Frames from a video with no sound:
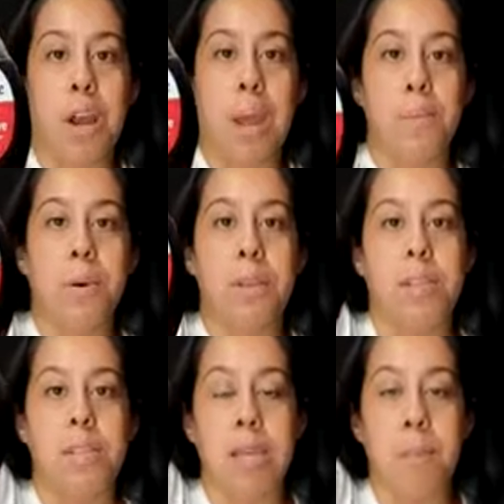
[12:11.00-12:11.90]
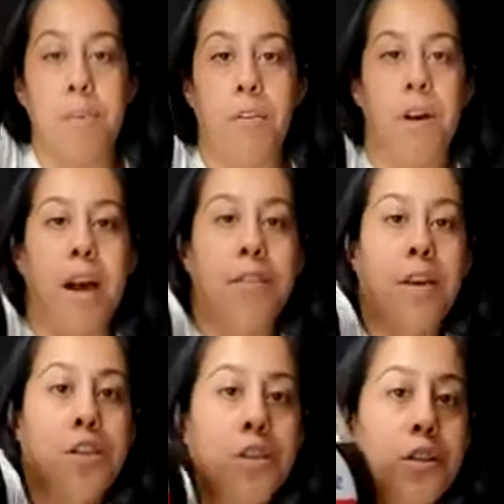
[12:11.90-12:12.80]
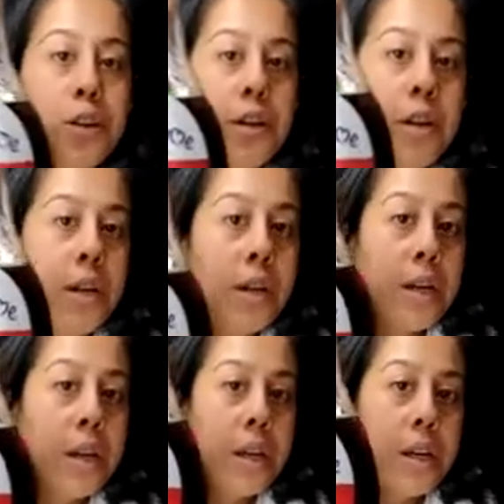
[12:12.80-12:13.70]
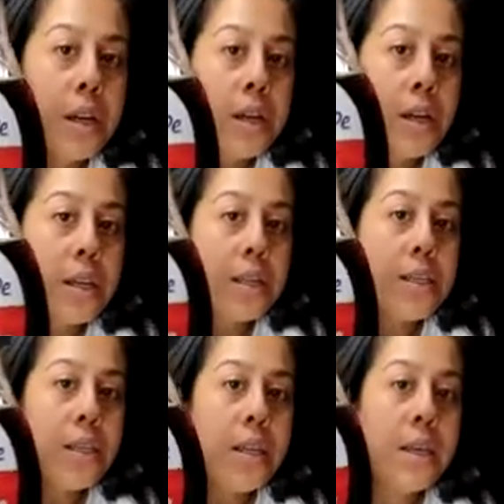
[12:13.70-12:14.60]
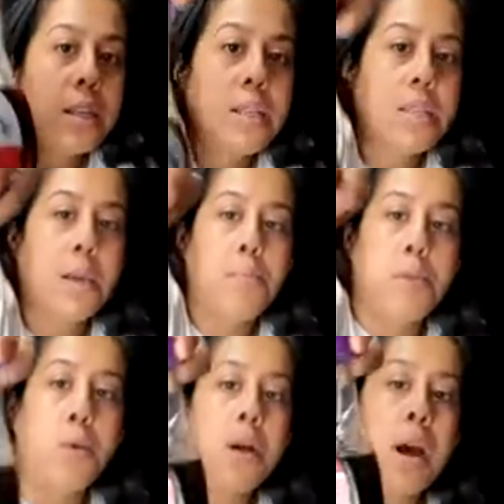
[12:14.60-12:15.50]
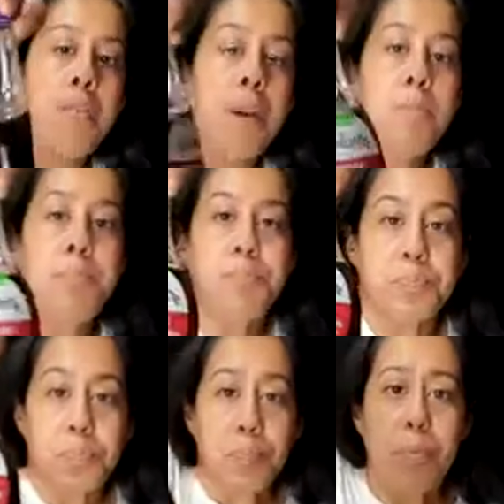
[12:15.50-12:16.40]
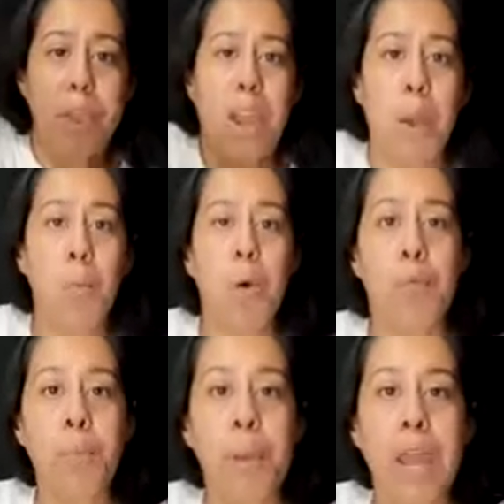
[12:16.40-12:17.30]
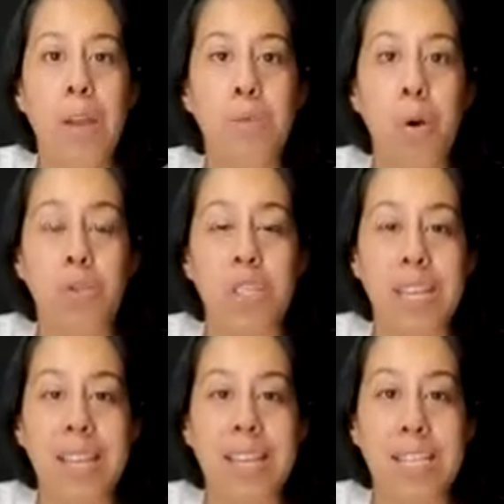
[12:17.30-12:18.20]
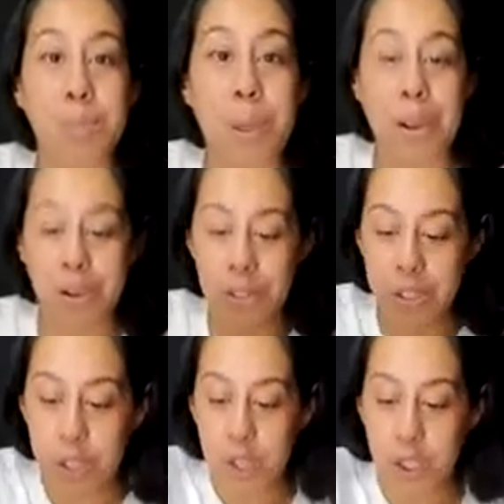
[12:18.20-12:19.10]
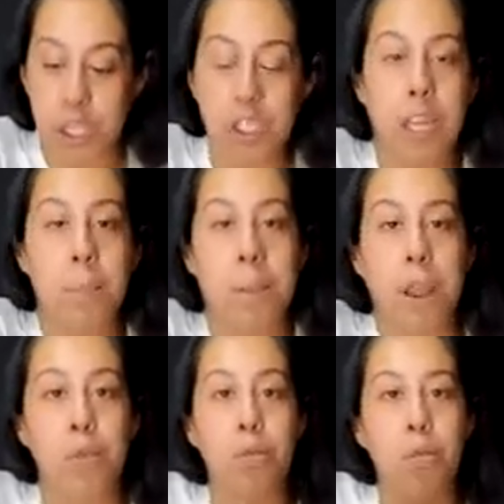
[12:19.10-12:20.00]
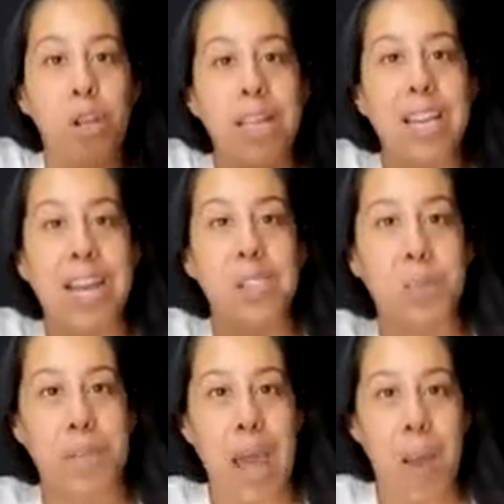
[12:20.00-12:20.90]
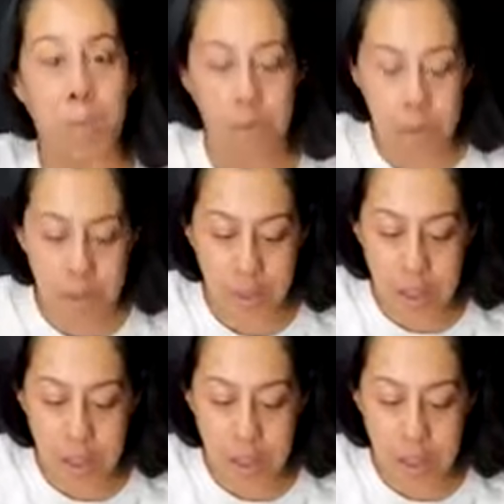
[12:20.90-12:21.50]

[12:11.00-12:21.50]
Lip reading: I put this type of agave sugar. Can you see? It's blue agave. And we're pan roasting these pears because it's gonna pair really nice with the amaranth.